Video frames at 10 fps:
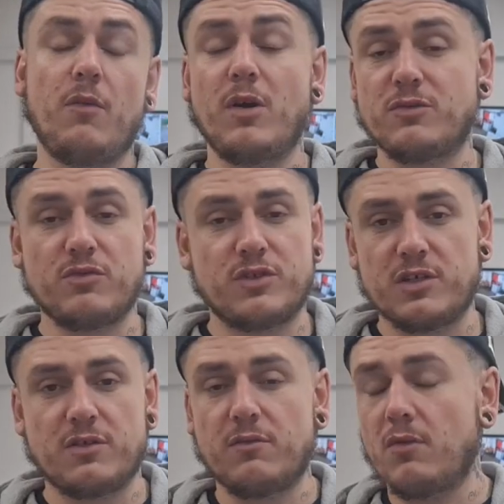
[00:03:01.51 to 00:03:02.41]
which was
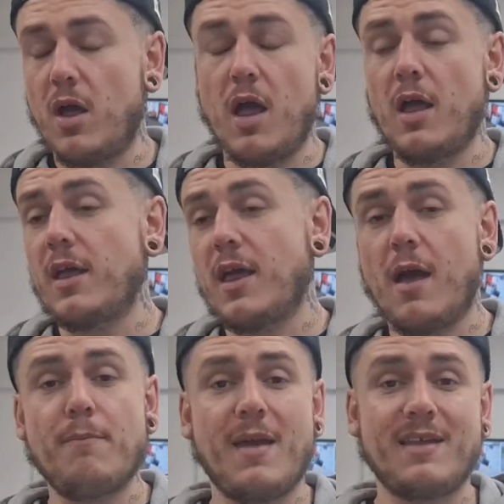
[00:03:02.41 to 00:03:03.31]
just
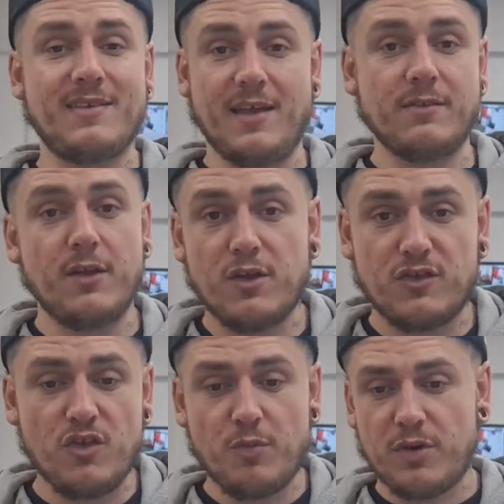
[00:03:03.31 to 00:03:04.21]
amazing.
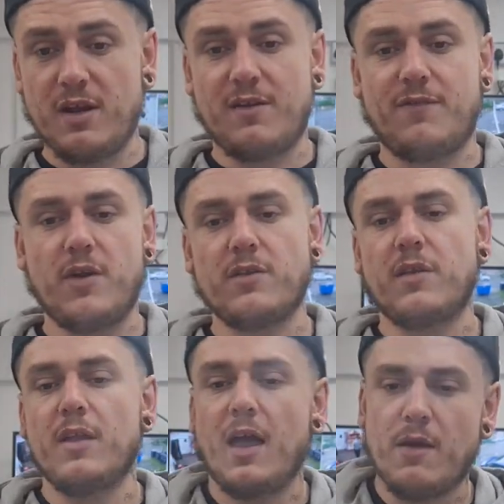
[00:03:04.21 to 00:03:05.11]
Super near the front,
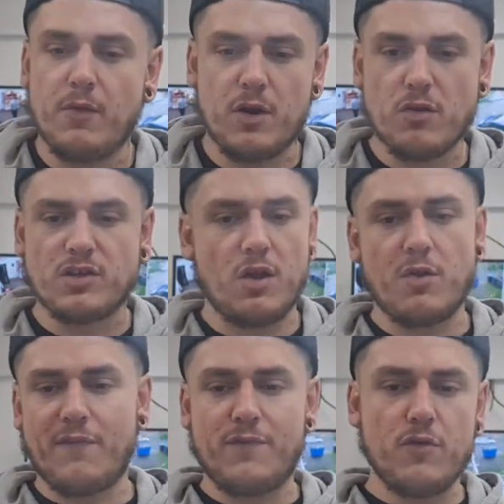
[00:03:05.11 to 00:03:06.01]
and we were literally
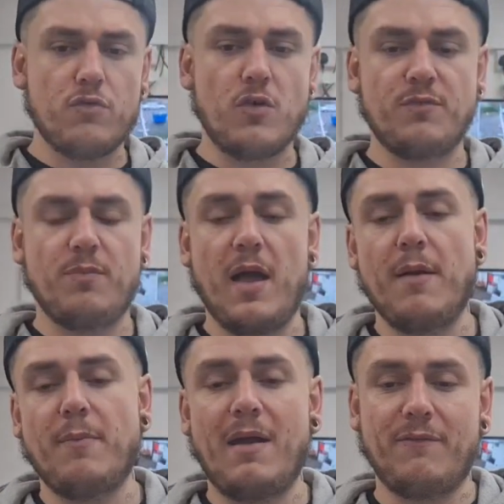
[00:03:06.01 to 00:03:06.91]
only a few rows
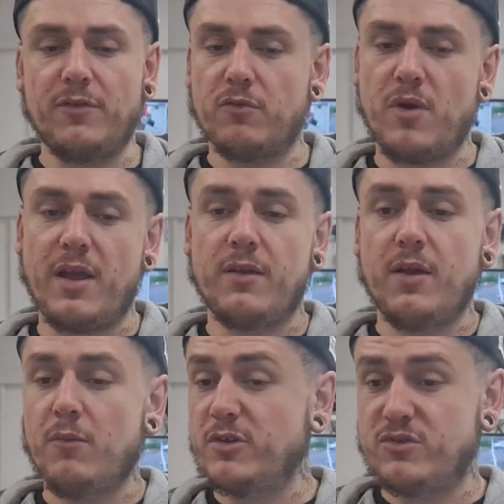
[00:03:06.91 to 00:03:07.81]
back from the ring,
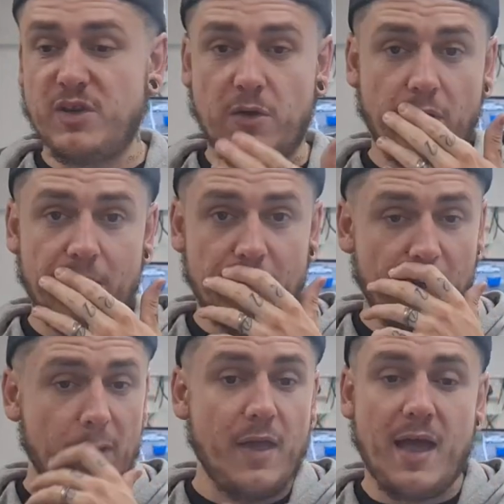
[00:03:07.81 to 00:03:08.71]
which was
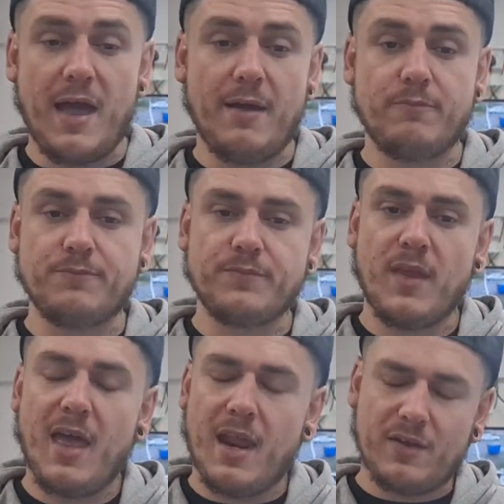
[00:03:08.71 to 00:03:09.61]
incredible. And
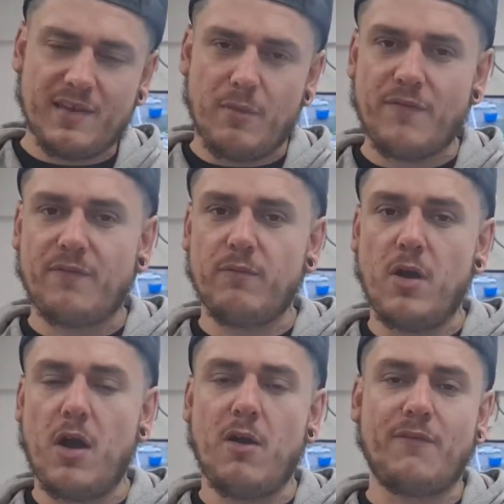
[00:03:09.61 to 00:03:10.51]
like I said,
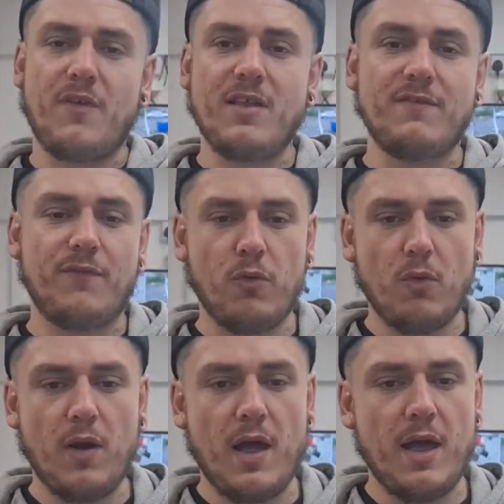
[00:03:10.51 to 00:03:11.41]
our friend fought